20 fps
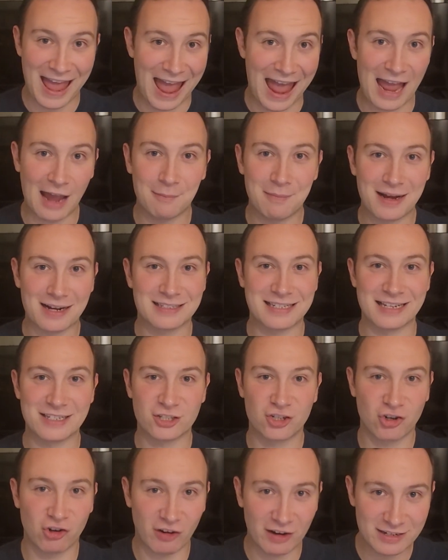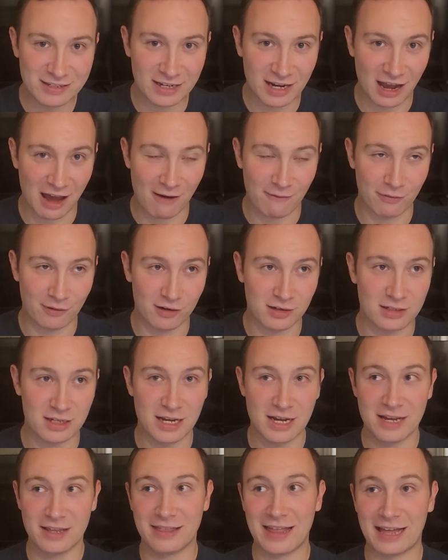Amex has crazy offers
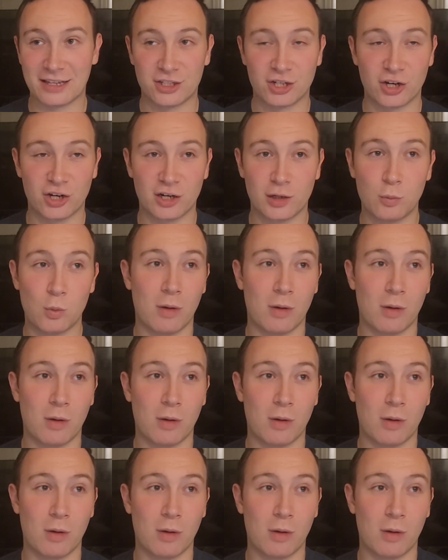that turn